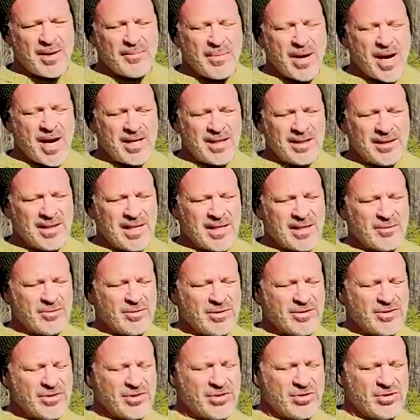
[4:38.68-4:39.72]
body
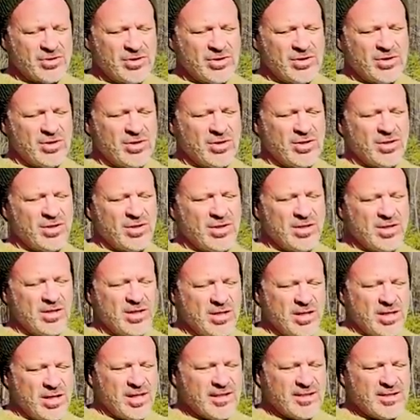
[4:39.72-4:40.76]
language,
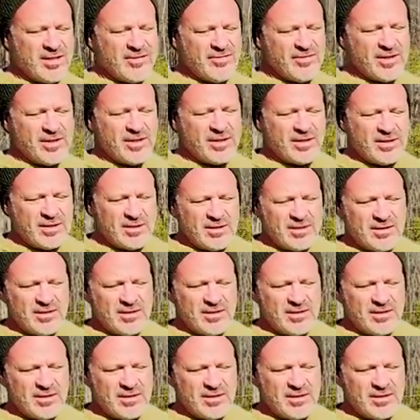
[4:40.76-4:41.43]
and giving